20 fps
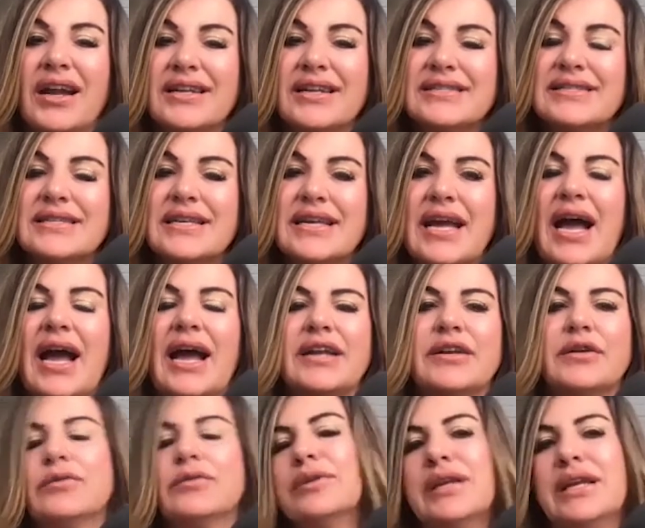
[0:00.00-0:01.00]
honestly, I
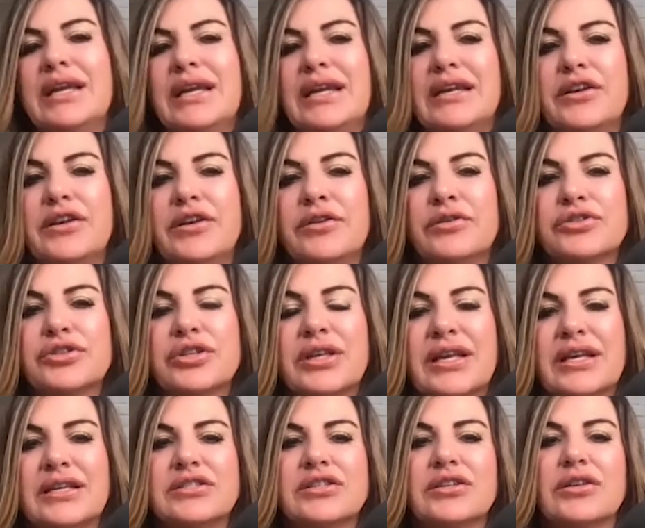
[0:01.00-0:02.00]
don't eat
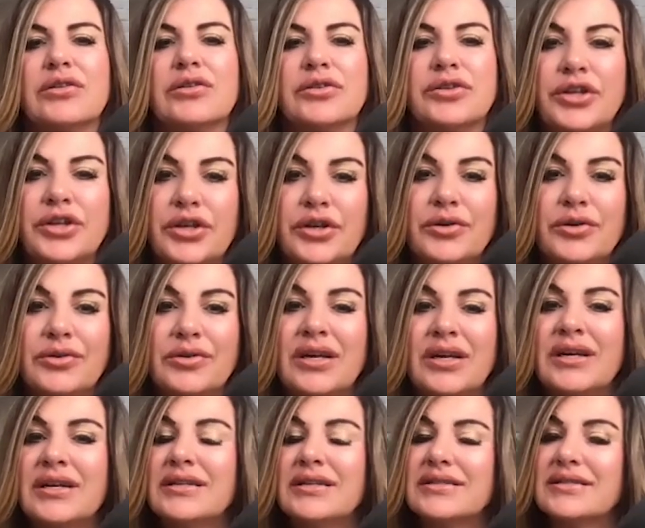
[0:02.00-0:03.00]
usually until
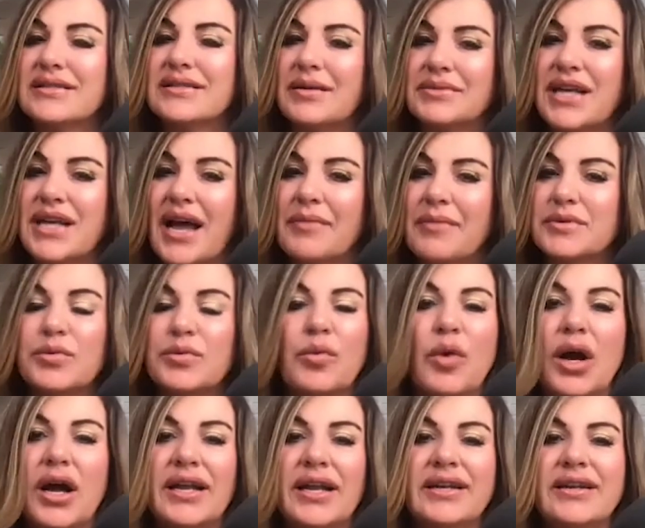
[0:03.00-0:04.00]
noon, sometimes
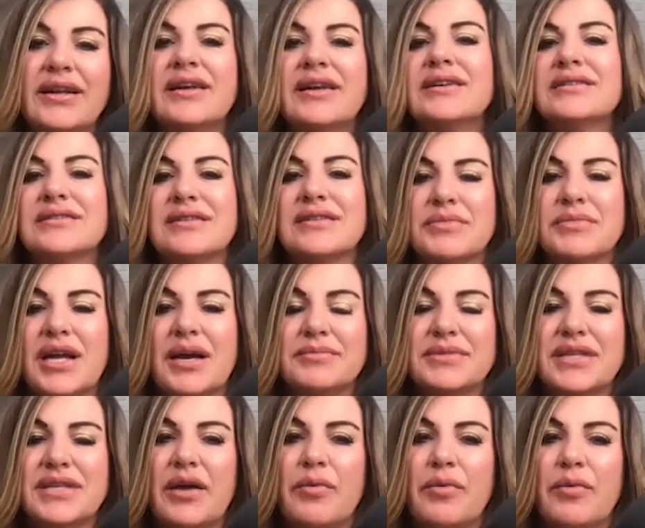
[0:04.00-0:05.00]
one,
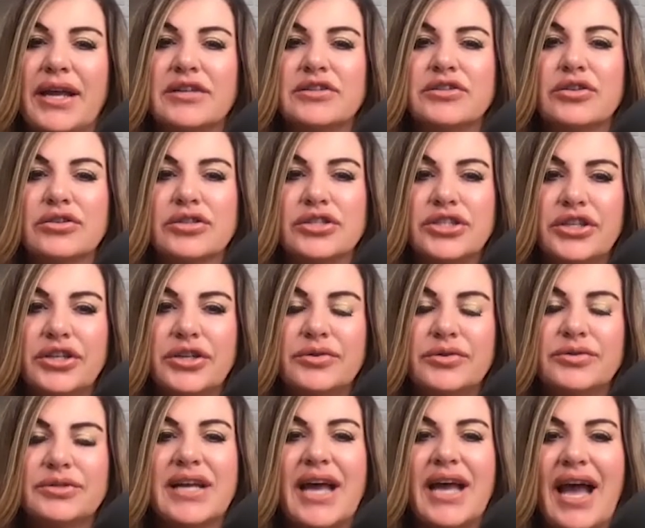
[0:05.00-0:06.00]
sometimes I wait till
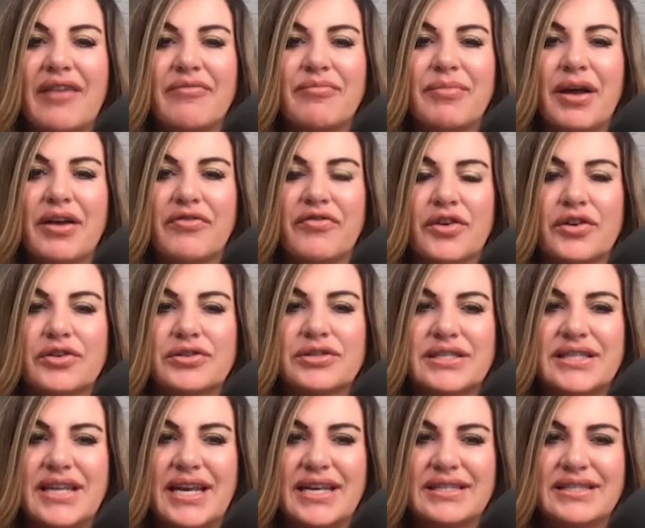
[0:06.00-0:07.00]
two to have my
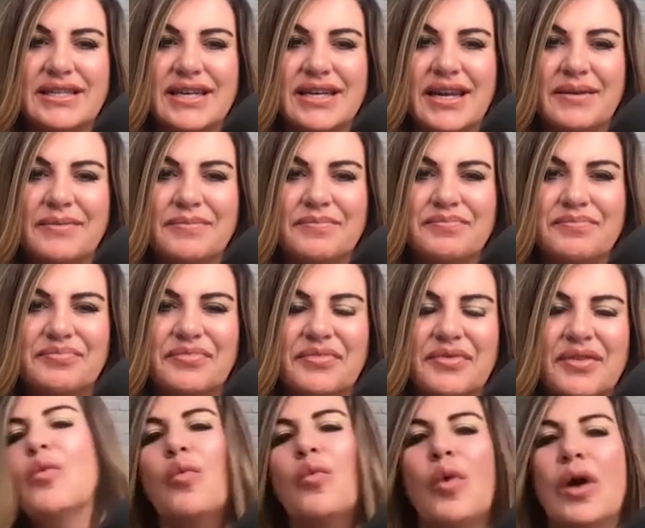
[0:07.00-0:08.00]
first tasting.
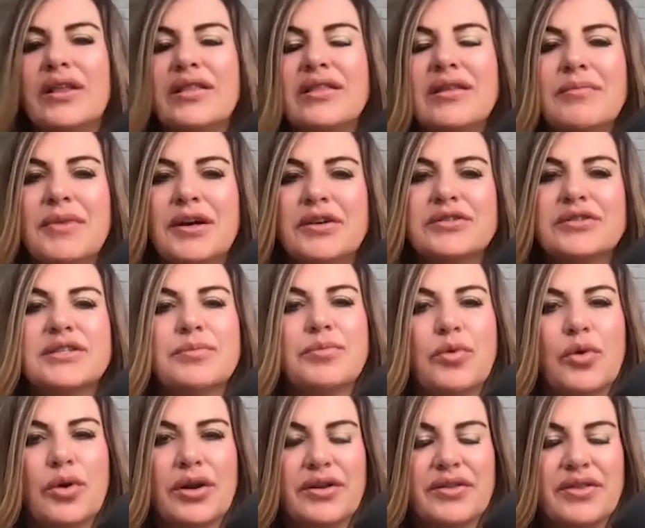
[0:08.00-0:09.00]
One of the most
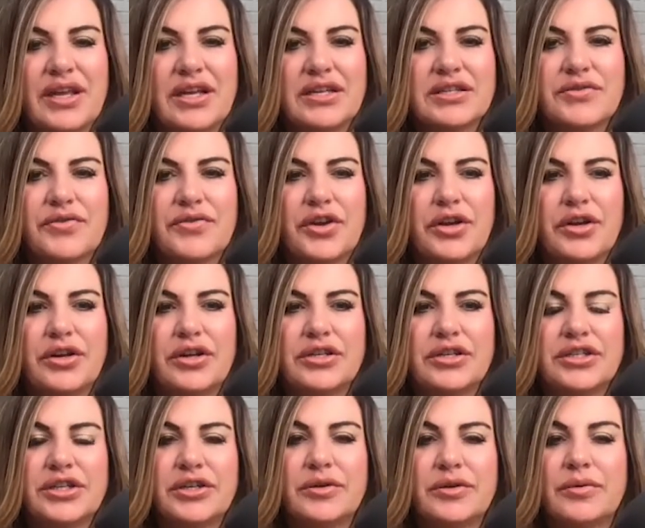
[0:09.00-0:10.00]
important things for you to
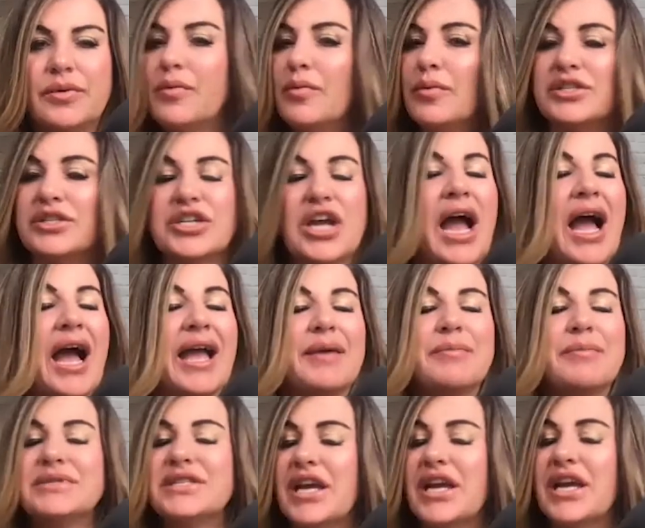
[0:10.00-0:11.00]
do, which
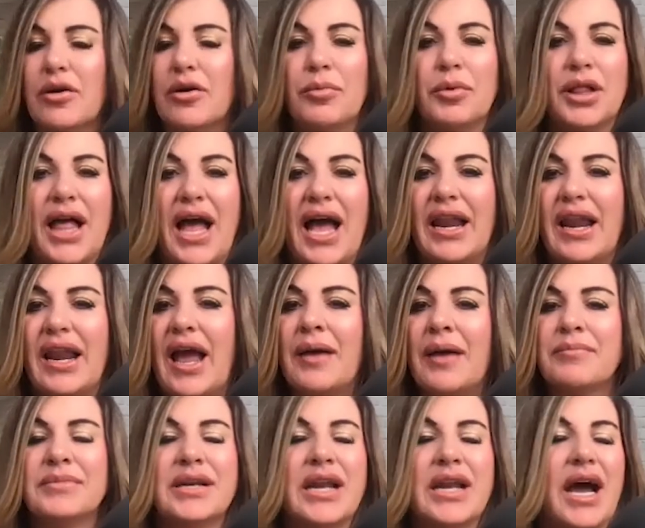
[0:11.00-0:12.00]
I'm terrible at,
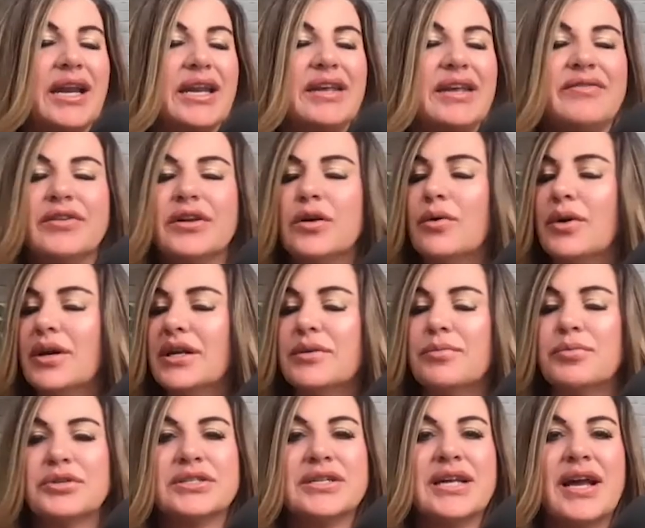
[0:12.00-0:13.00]
I'm not even going
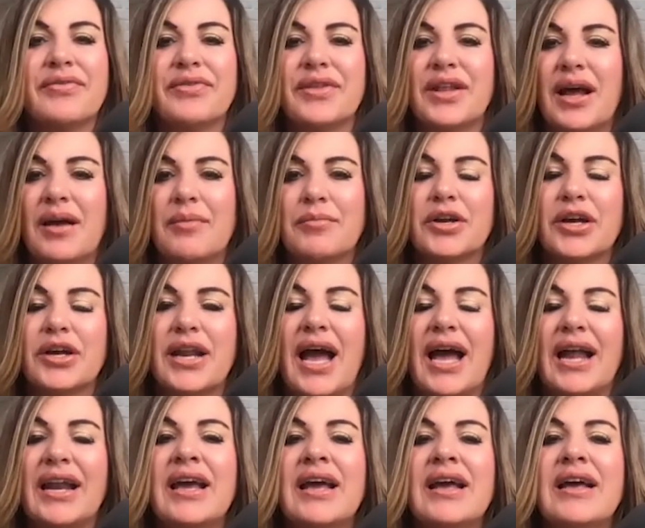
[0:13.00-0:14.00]
to pretend that I'm good
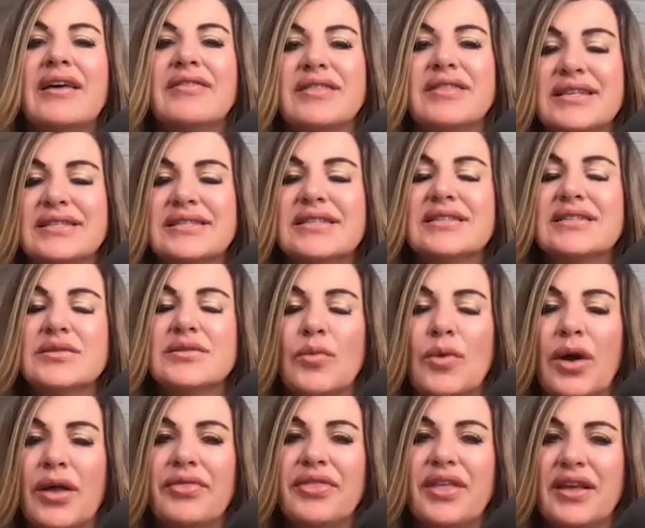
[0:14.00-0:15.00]
at. This is
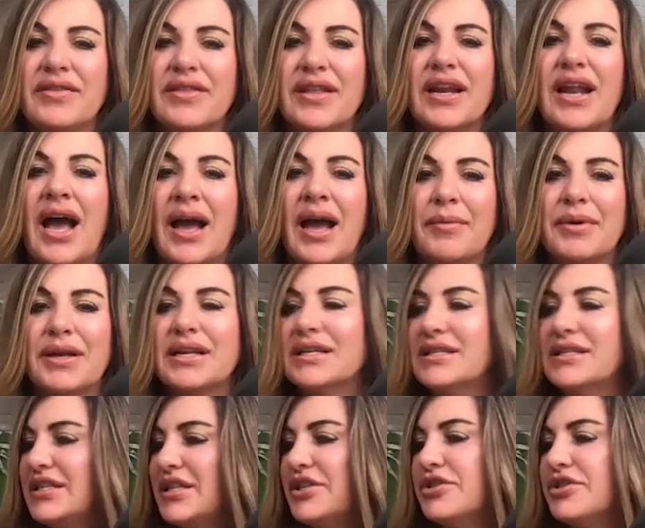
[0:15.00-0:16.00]
one thing that I'm going
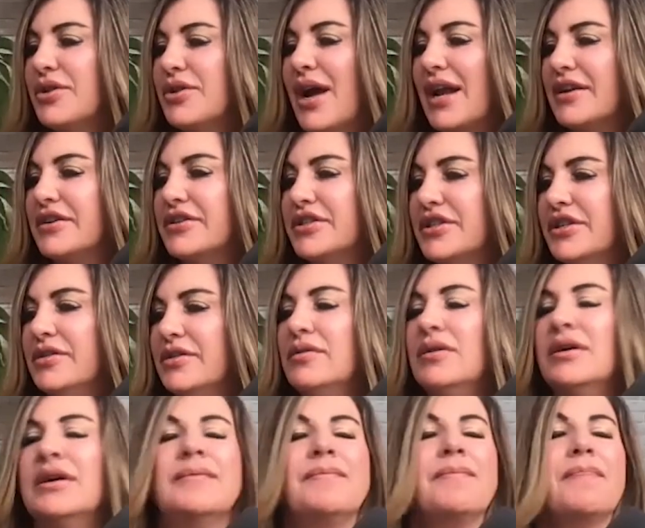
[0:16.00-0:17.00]
to teach you how to
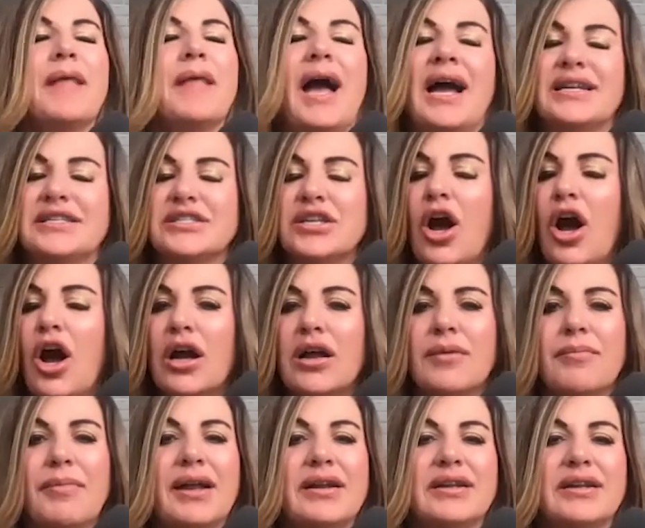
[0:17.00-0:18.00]
do. I talk
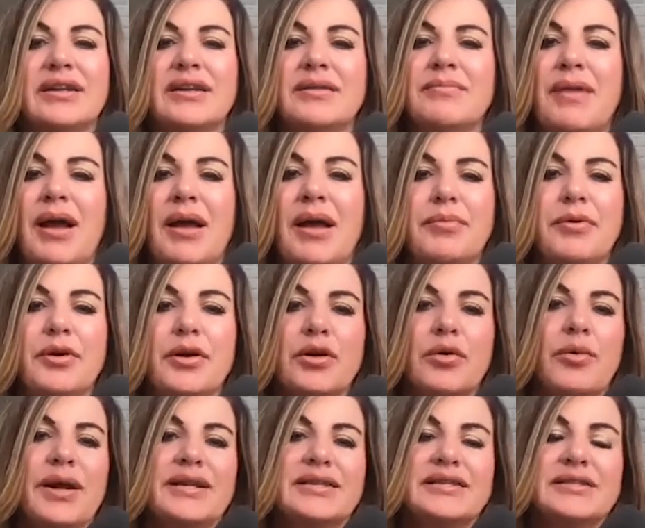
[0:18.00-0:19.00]
about it in my
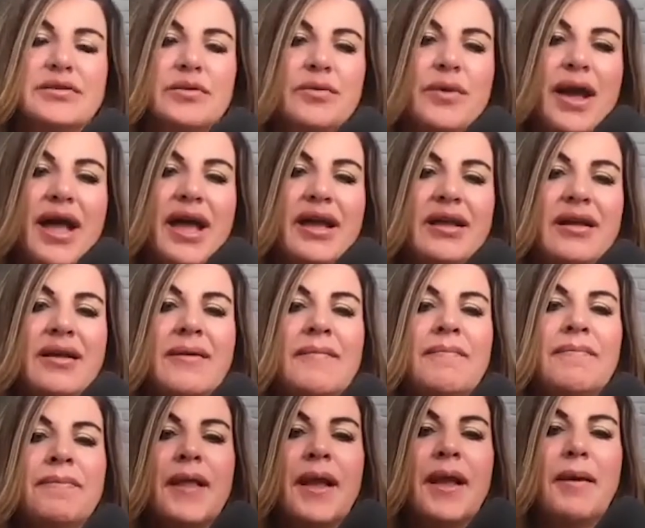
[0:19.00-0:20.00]
book, Waist Away,
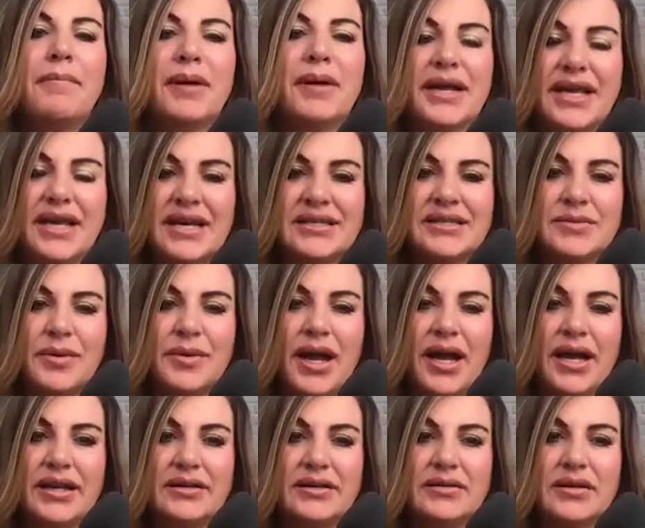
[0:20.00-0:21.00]
but guess
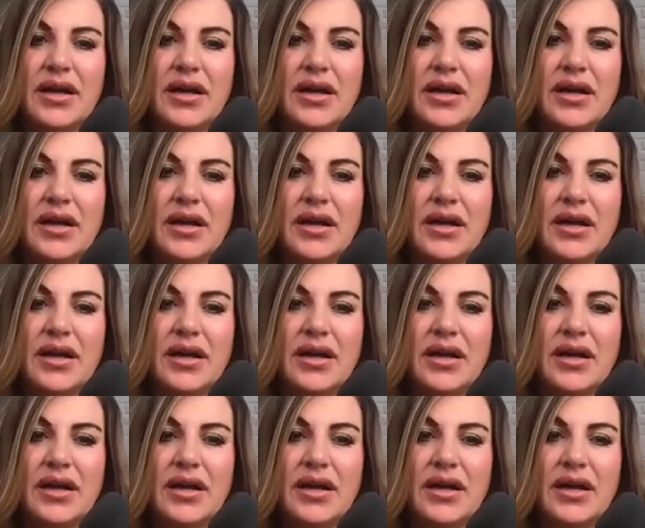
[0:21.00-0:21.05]
what?